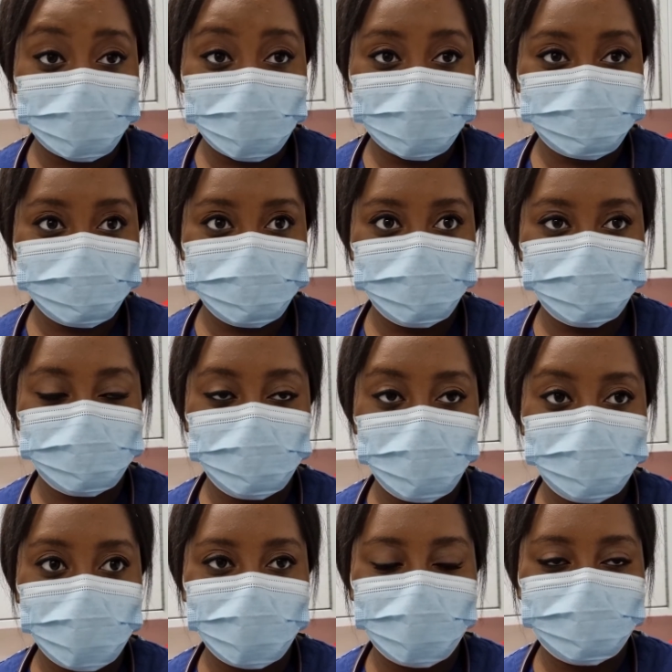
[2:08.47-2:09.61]
gastro
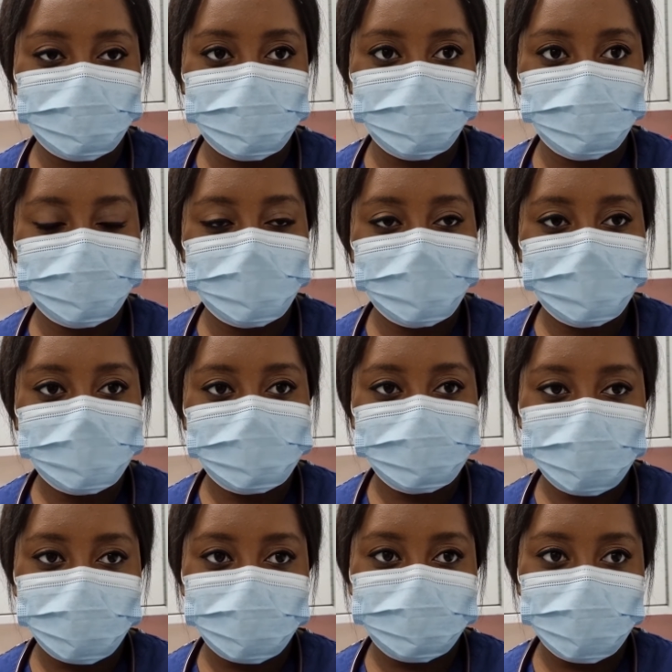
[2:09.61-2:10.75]
from AMU.
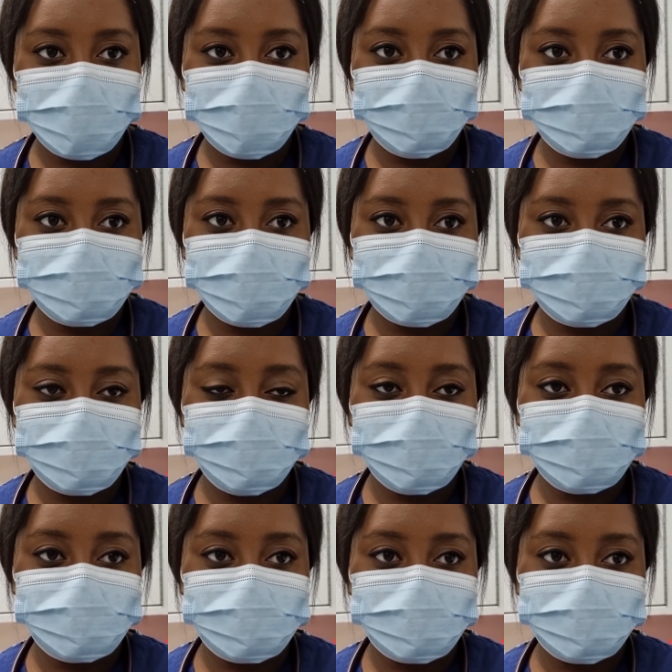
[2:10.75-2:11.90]
She came in presenting
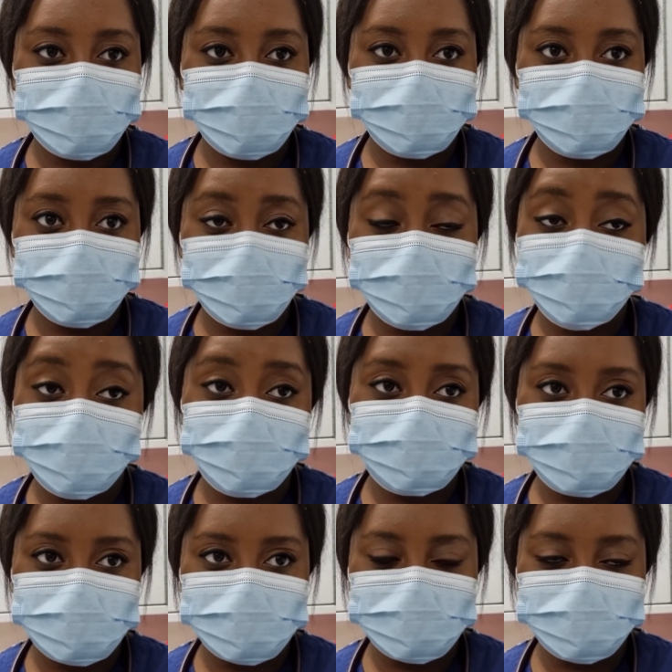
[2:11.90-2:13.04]
with dysphagia,
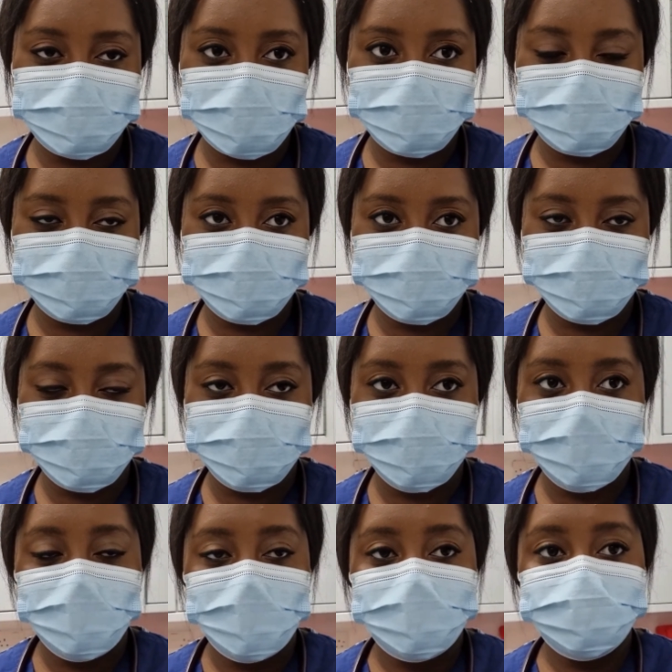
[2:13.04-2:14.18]
worsening dysphagia. So
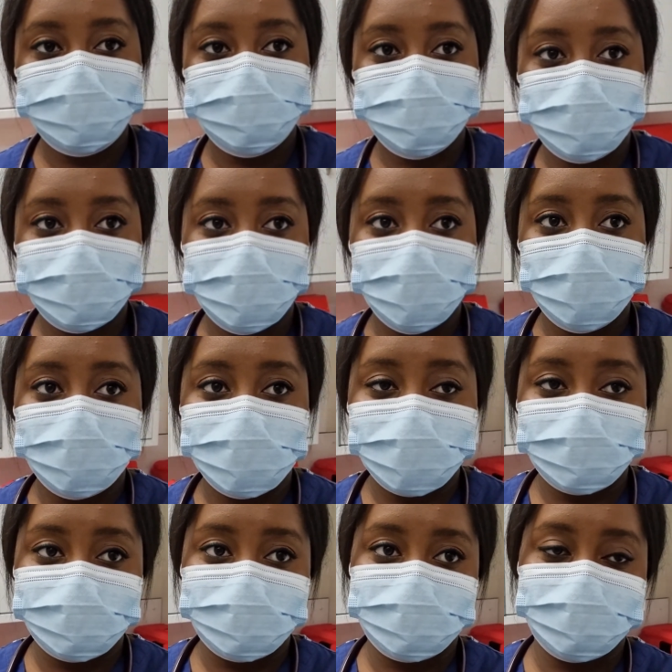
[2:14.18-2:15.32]
I'm just going to
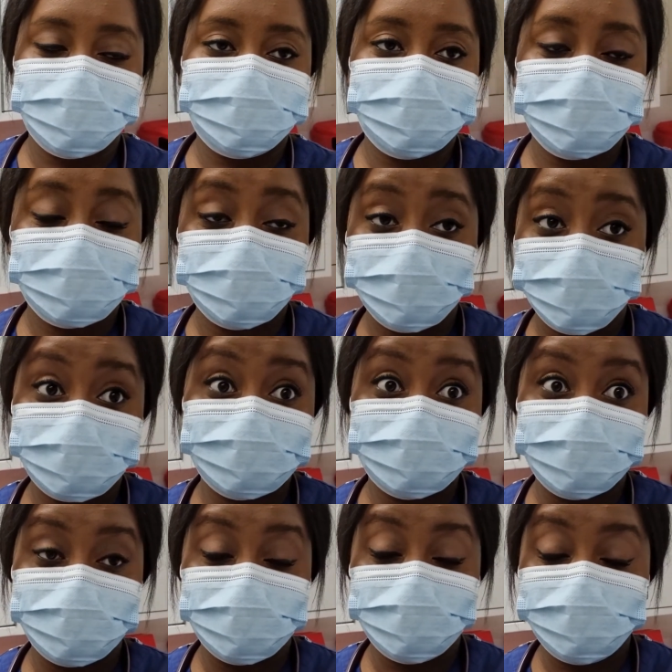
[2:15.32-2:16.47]
go and
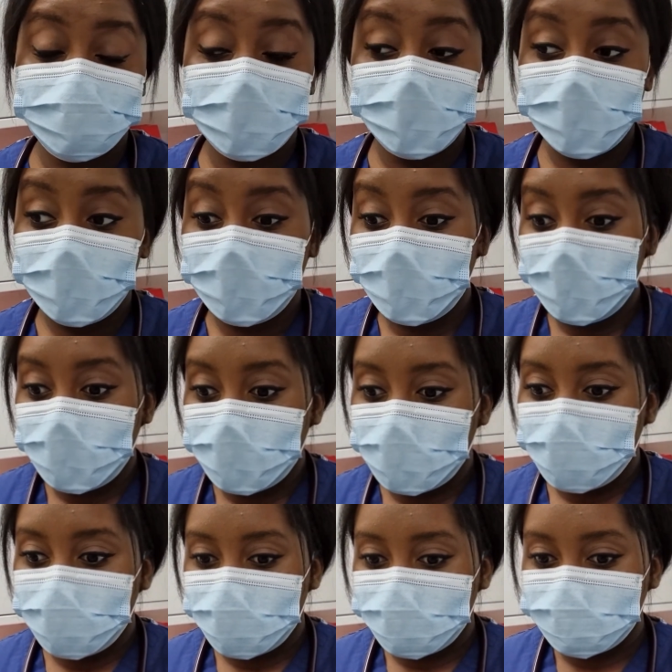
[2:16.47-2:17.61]
see her
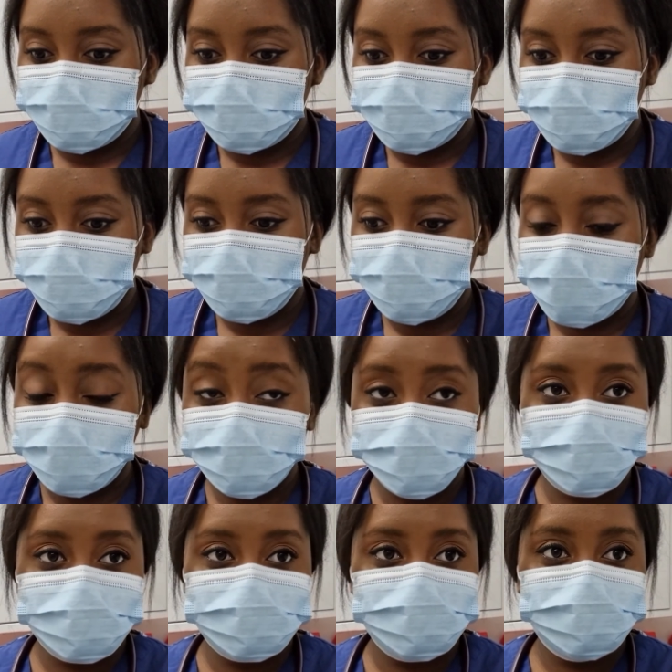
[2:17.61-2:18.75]
and make
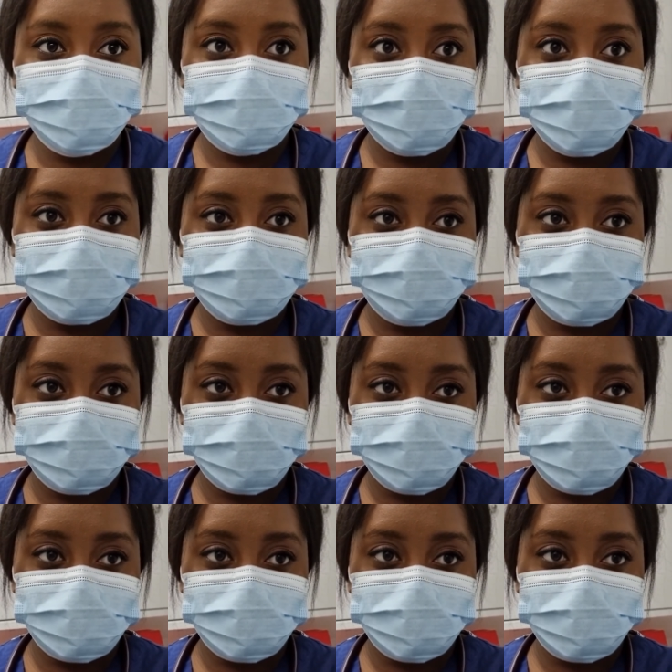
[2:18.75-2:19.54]
sure that she's on the list for